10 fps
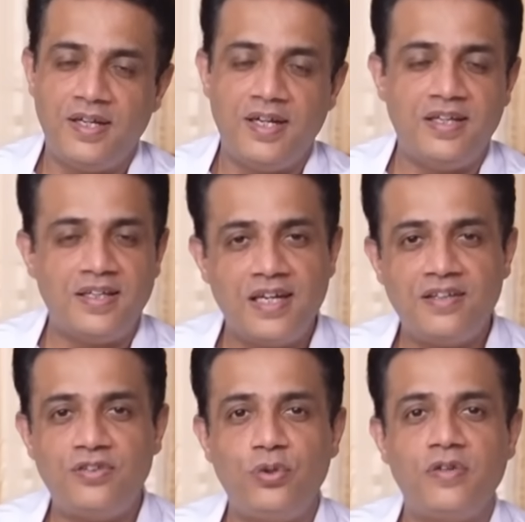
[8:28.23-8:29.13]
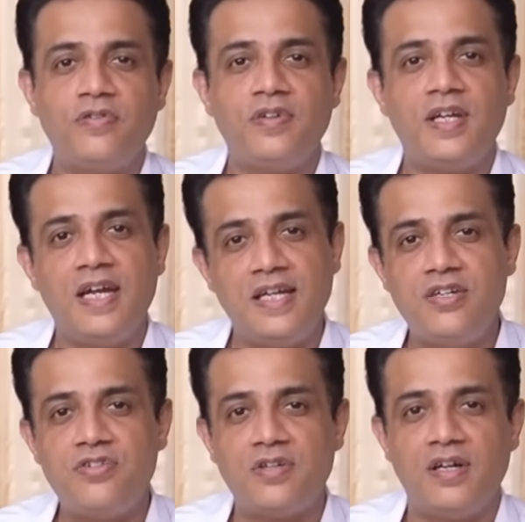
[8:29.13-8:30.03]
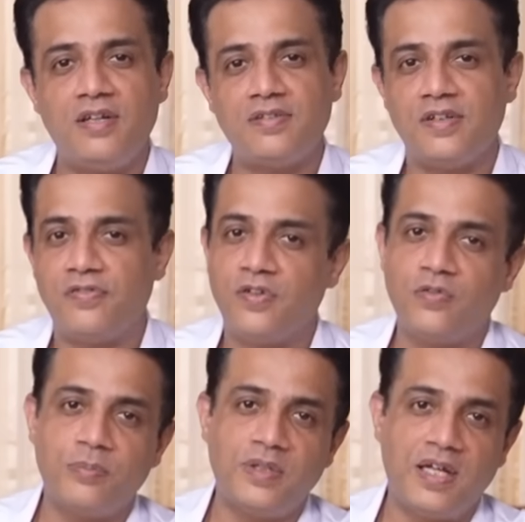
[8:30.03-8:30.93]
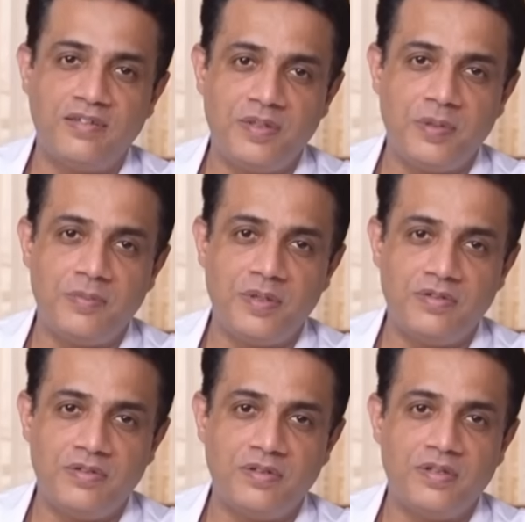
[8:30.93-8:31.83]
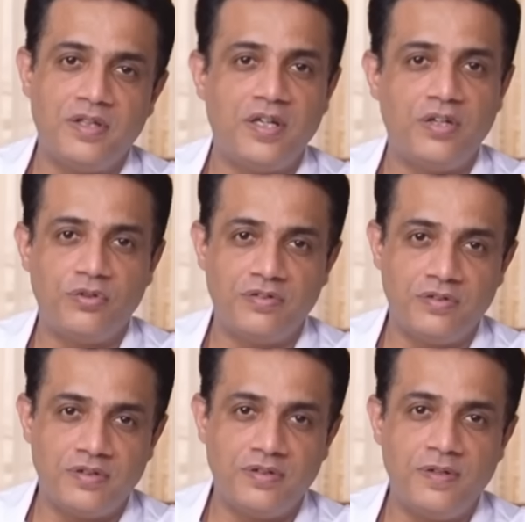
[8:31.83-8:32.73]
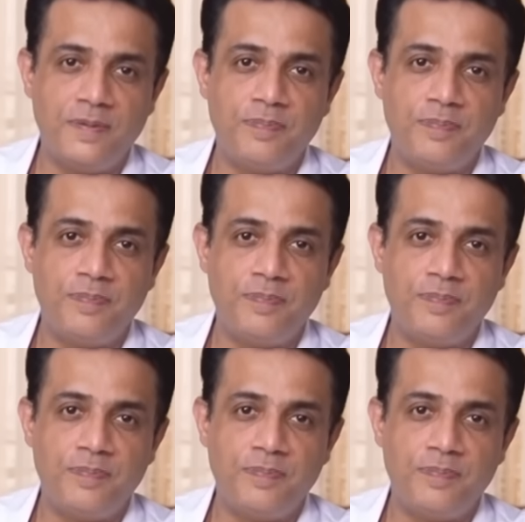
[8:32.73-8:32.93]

In case you have any child suffering from thalassemia major in your circle,